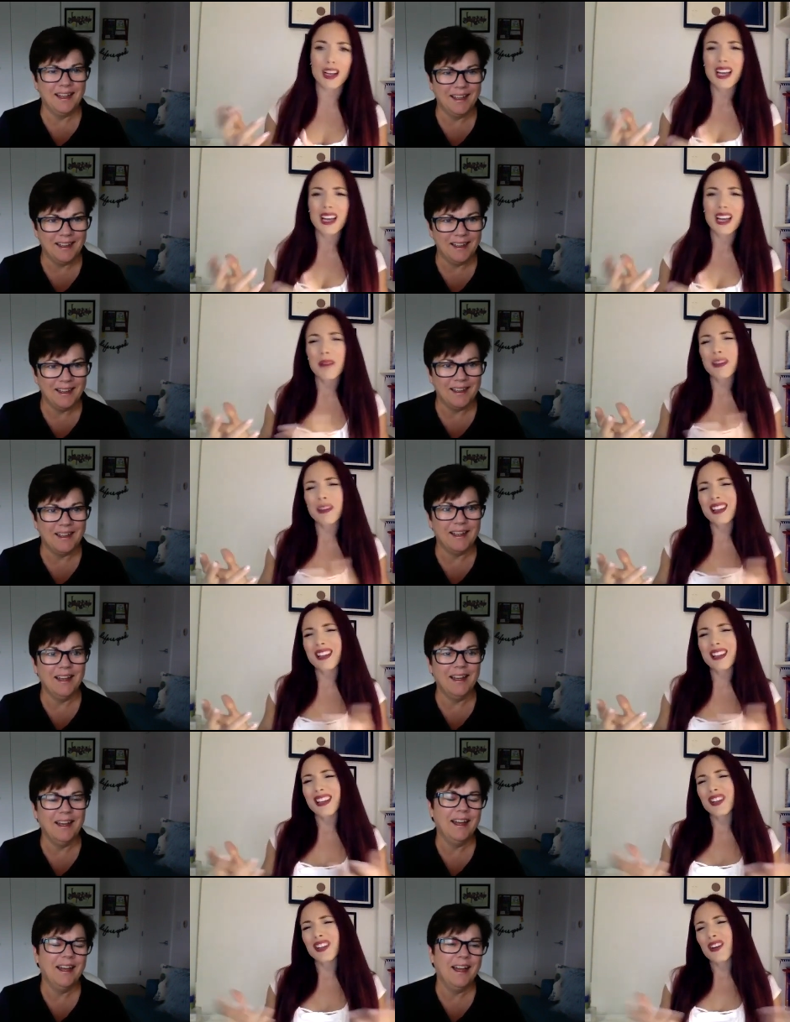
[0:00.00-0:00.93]
Speaker 1: but then
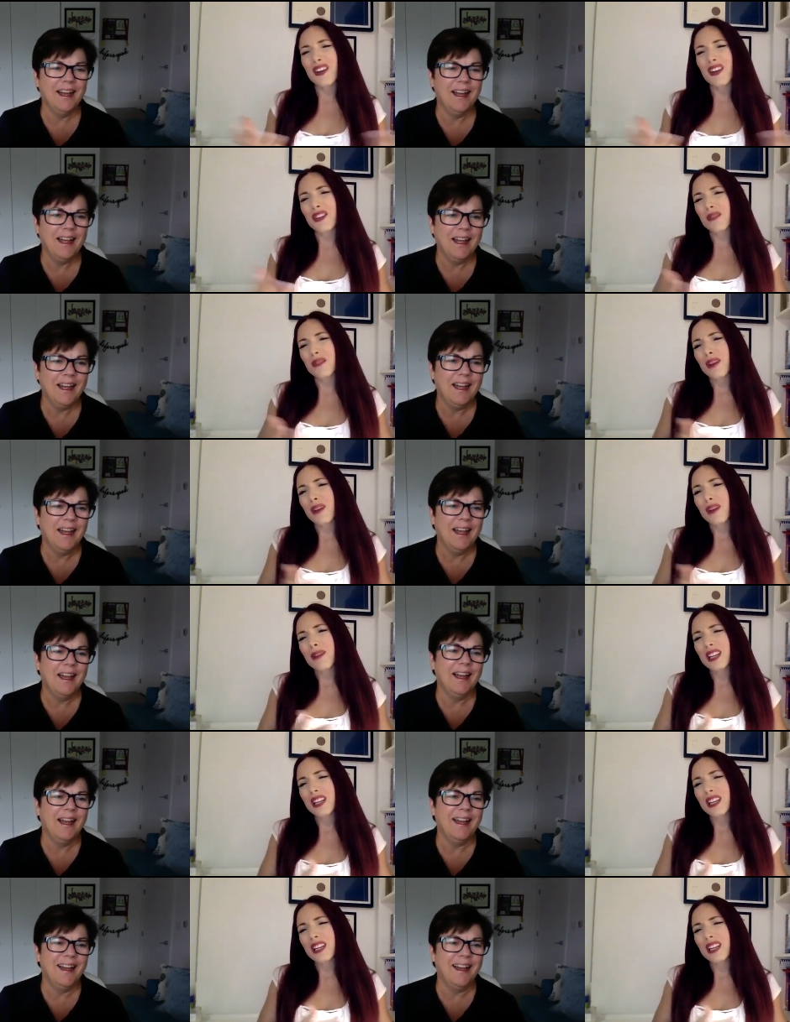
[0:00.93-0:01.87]
you know, I thought well, I might as
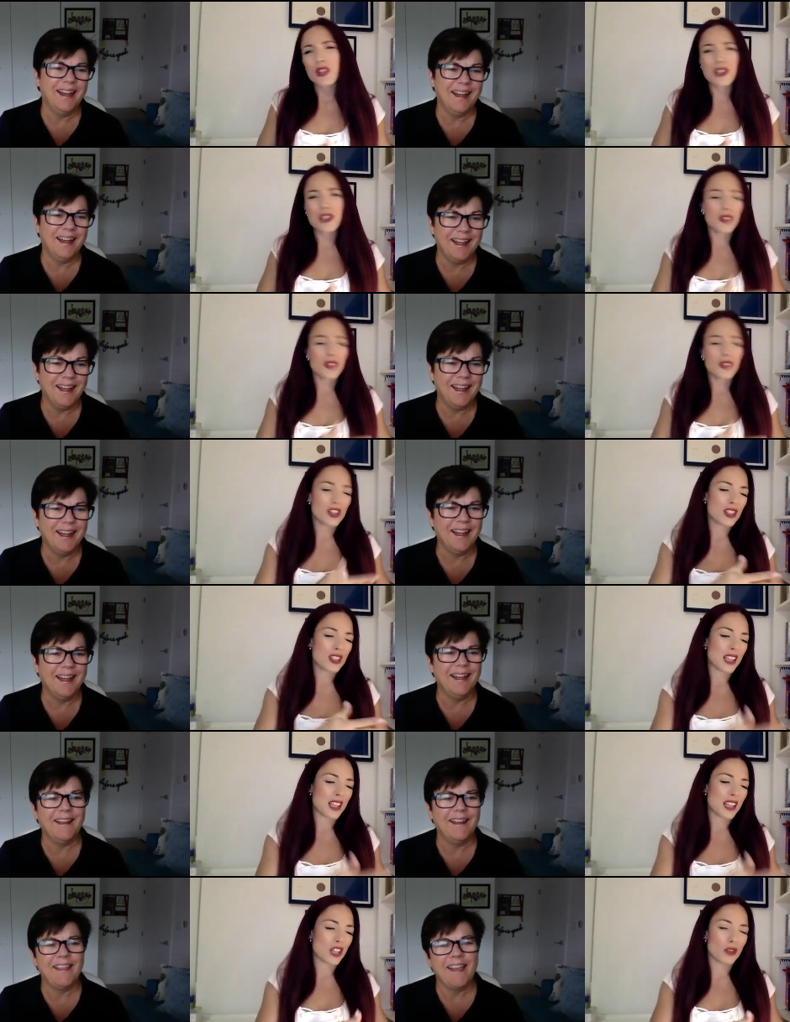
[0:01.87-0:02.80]
well just finish this
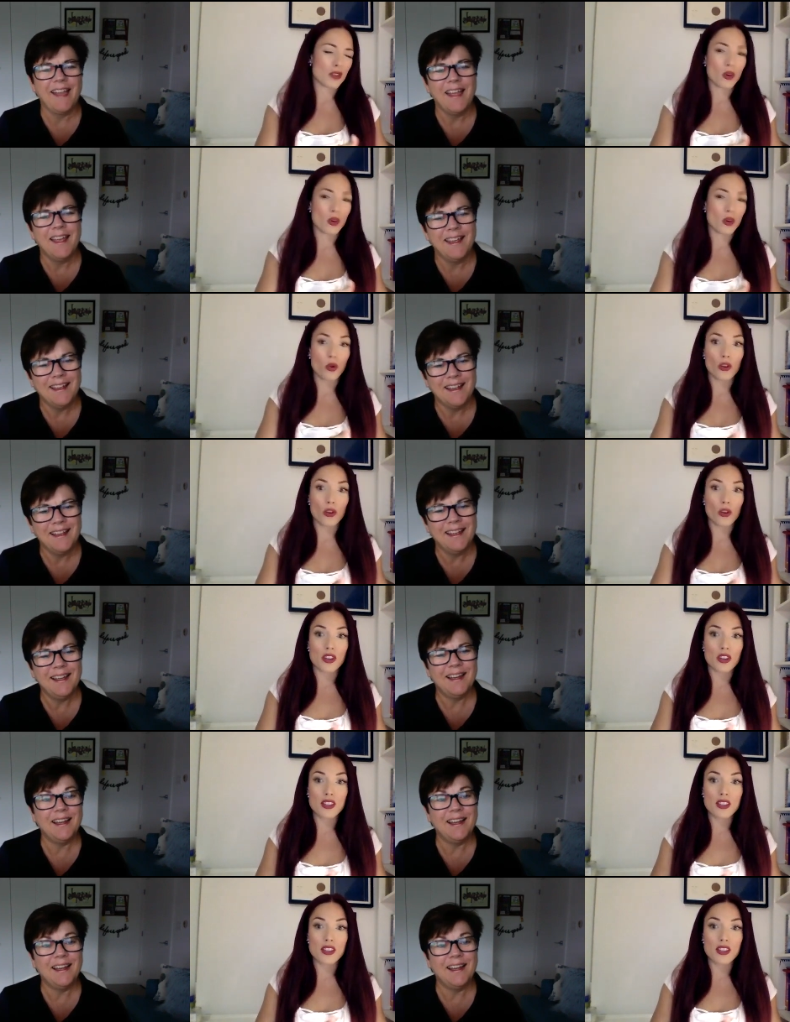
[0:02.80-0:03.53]
extra course.